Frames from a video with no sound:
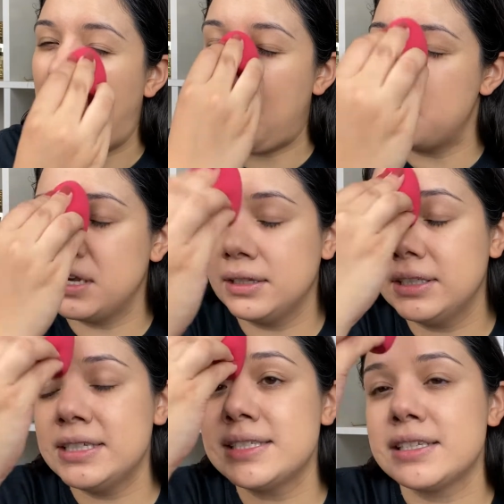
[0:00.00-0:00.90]
But at
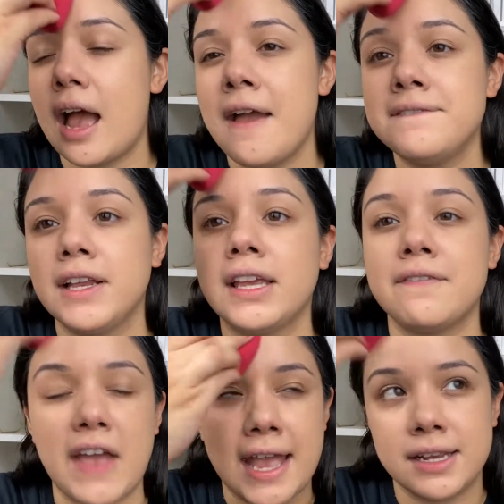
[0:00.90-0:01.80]
least I feel like,
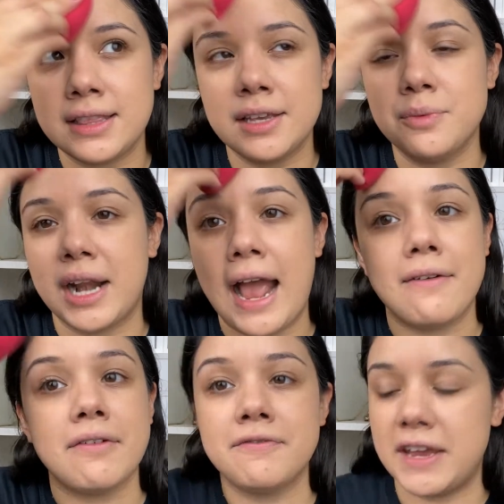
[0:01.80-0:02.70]
if anything, when I
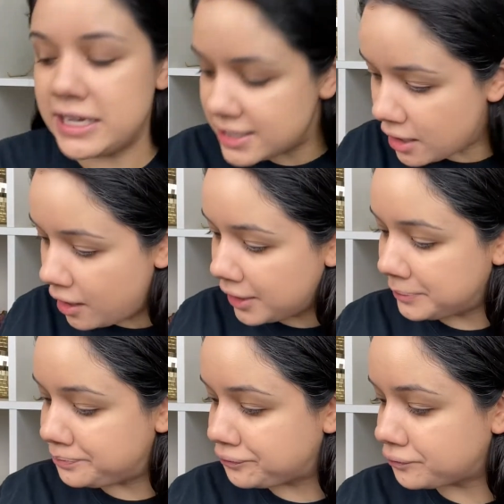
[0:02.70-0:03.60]
have a face
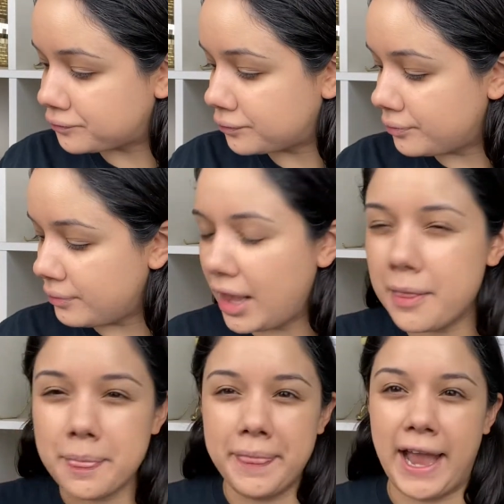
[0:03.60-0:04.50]
on,
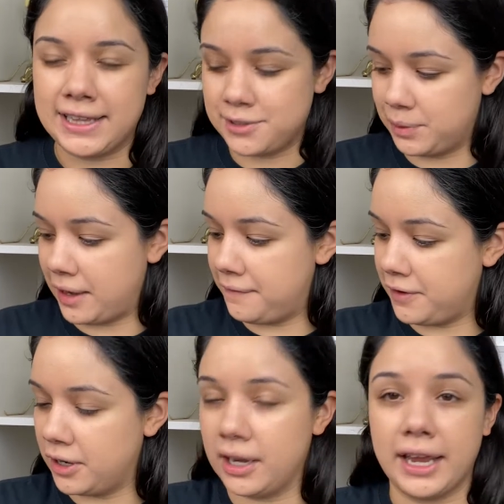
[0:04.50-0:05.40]
that's when I
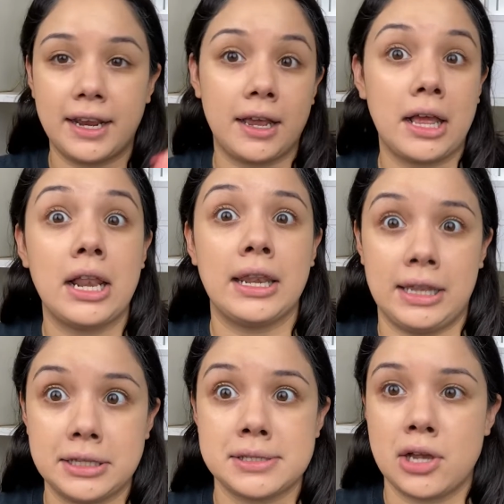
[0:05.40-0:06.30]
feel like,
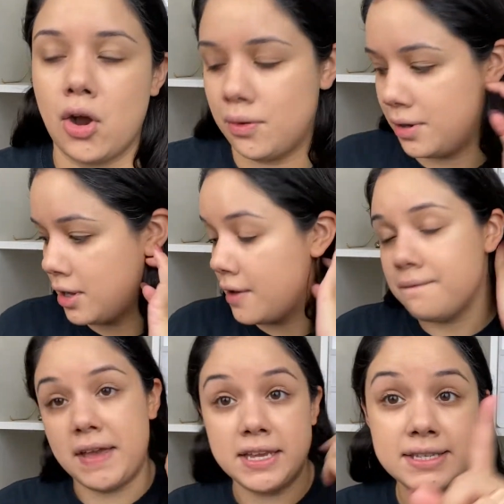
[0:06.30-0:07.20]
let's go.
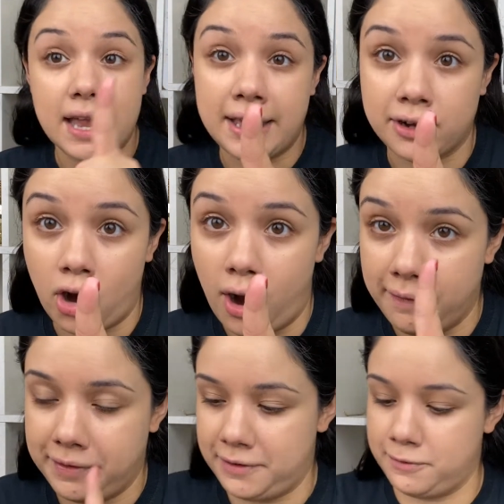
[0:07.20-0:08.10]
Face and
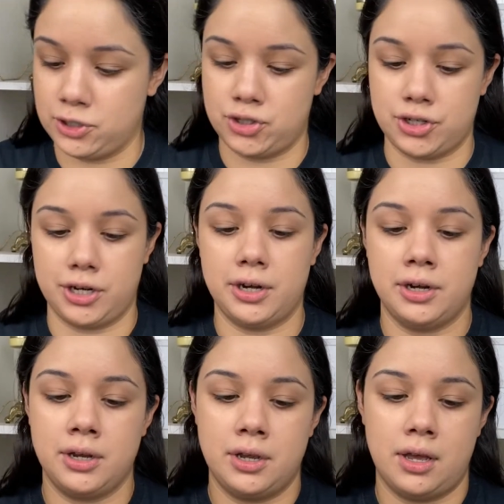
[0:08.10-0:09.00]
coffee for sure.
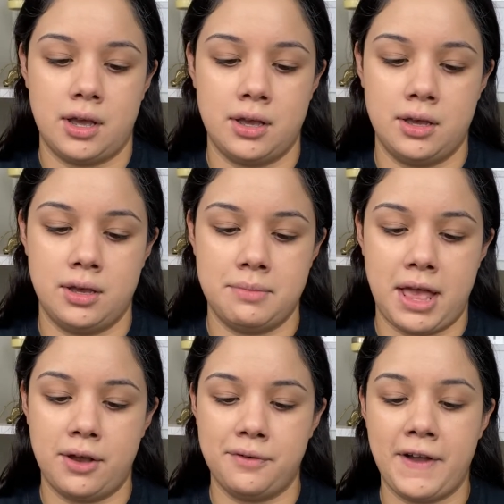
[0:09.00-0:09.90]

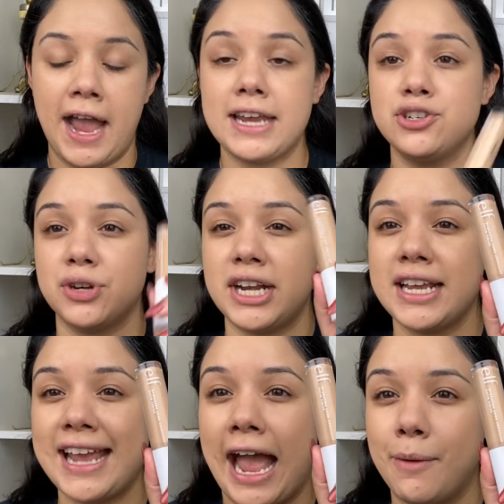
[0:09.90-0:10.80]
Elf
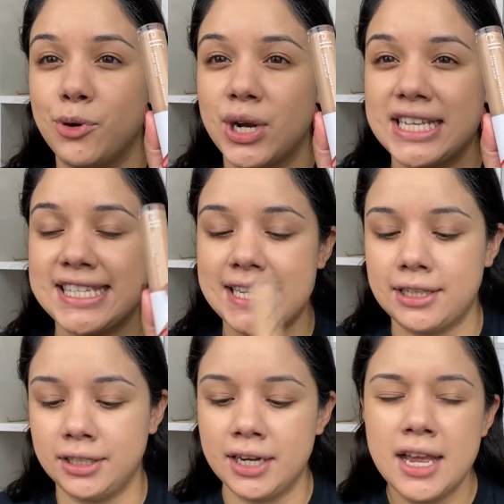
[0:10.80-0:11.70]
Hydrating Camo
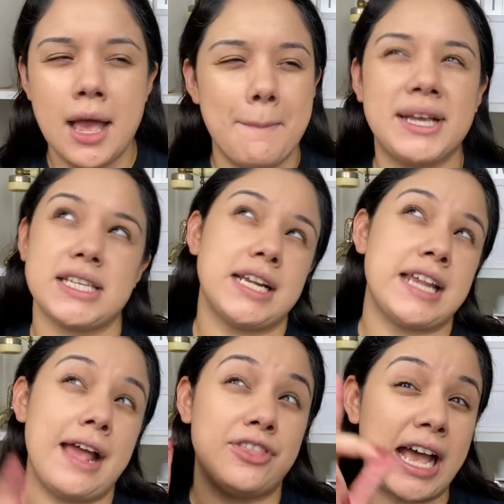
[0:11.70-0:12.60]
Concealer, because
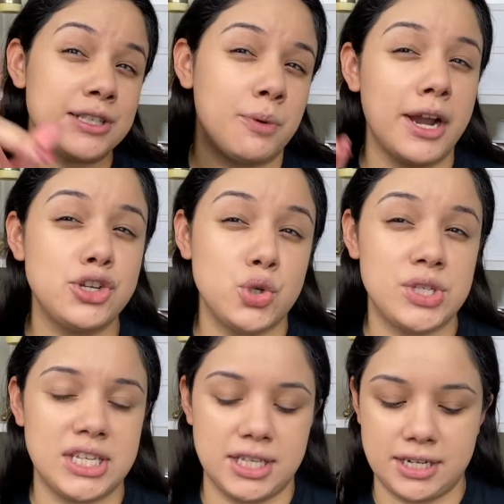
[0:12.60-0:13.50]
that's where I do
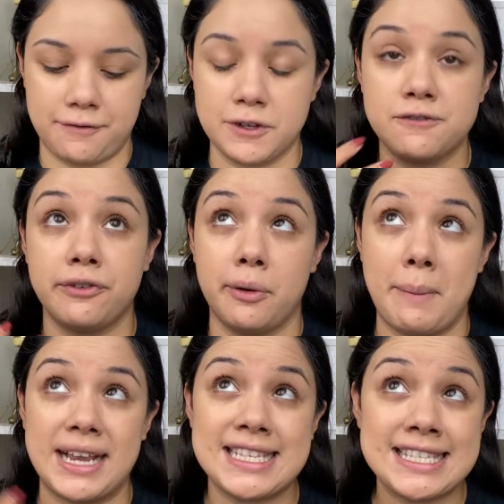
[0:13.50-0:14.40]
see the difference for
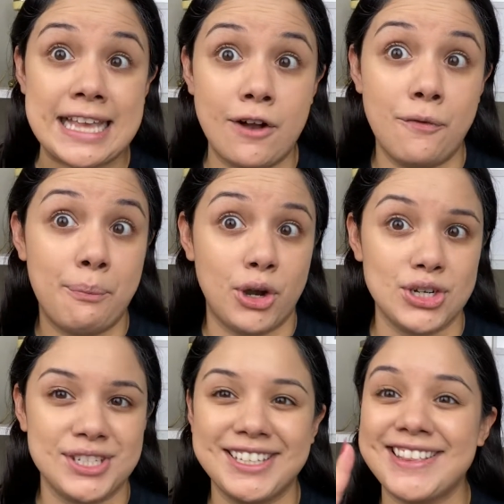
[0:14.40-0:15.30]
myself
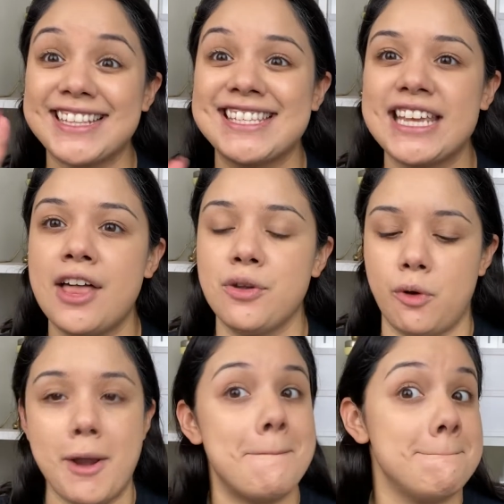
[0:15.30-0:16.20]
personally. That's the other
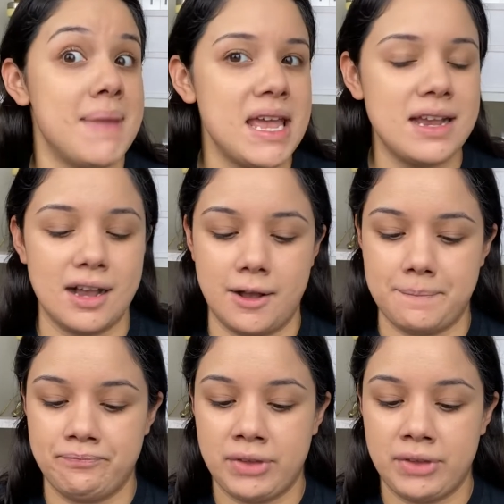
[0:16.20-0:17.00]
one, makeup.